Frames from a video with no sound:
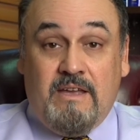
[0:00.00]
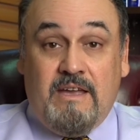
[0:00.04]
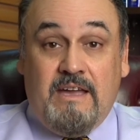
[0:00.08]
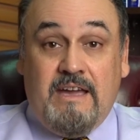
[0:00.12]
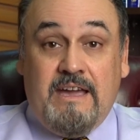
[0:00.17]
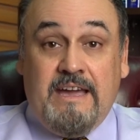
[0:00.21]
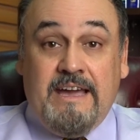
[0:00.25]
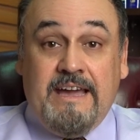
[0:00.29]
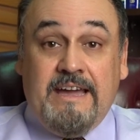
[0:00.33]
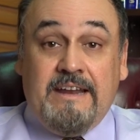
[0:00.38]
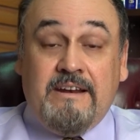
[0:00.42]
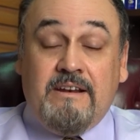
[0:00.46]

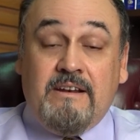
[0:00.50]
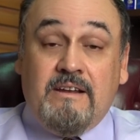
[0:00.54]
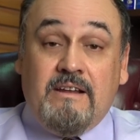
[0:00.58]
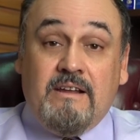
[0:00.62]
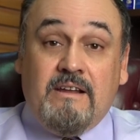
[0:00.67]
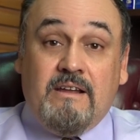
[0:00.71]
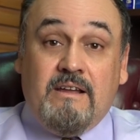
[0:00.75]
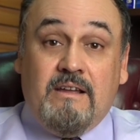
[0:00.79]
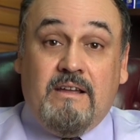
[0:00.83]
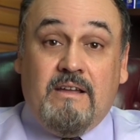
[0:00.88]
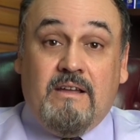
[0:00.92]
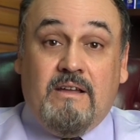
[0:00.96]
and
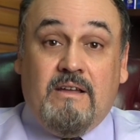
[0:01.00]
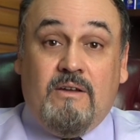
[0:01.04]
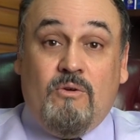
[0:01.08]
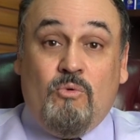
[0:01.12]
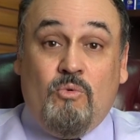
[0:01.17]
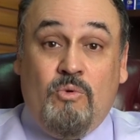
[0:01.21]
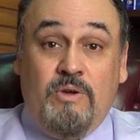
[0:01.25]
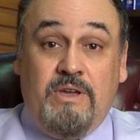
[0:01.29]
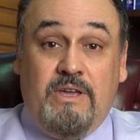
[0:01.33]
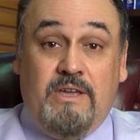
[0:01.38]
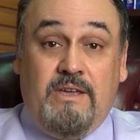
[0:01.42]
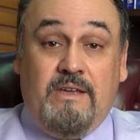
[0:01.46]

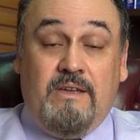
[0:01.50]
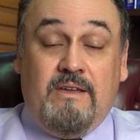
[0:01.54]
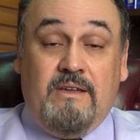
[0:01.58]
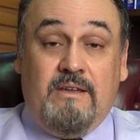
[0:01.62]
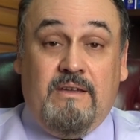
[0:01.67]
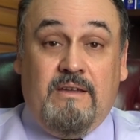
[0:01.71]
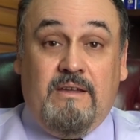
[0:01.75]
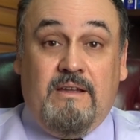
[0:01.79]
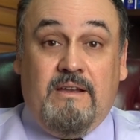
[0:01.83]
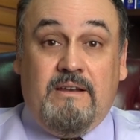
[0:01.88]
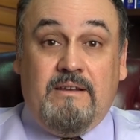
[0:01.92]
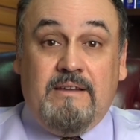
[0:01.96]
we,
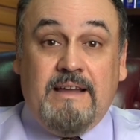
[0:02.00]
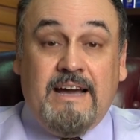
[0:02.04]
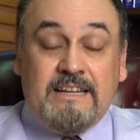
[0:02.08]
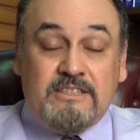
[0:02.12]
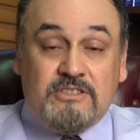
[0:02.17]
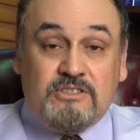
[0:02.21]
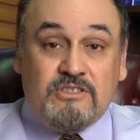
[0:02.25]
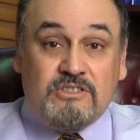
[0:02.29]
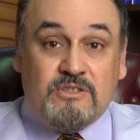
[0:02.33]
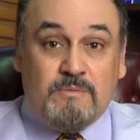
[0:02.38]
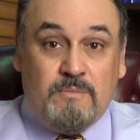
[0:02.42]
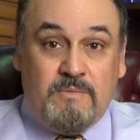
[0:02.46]
not
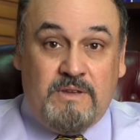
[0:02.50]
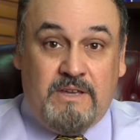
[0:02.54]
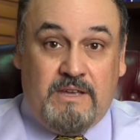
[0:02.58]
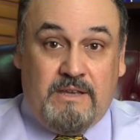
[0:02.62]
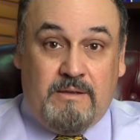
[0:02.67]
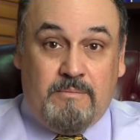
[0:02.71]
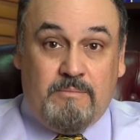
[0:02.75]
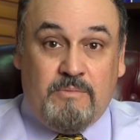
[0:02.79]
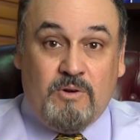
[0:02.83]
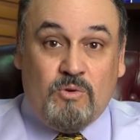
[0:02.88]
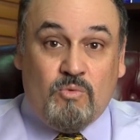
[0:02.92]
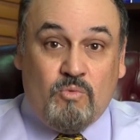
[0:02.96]
just
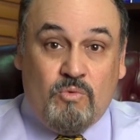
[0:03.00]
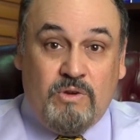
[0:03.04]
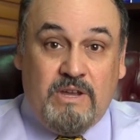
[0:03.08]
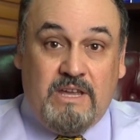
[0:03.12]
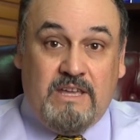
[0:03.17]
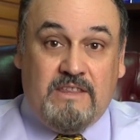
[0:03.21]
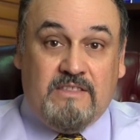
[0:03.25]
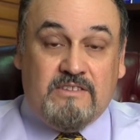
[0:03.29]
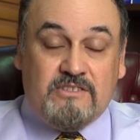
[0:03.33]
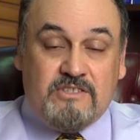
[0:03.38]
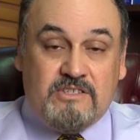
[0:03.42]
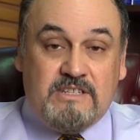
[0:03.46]
me, but
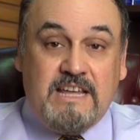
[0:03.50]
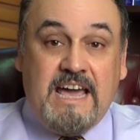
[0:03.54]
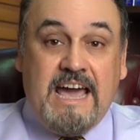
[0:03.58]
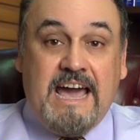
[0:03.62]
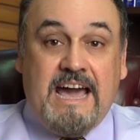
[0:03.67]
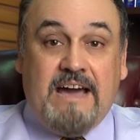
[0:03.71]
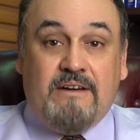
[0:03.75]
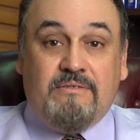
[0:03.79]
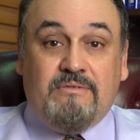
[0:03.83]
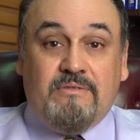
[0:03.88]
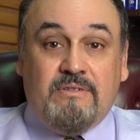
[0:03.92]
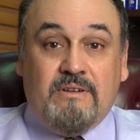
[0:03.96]
we, the
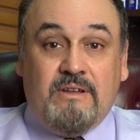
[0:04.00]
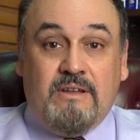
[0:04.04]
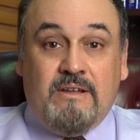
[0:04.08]
staff,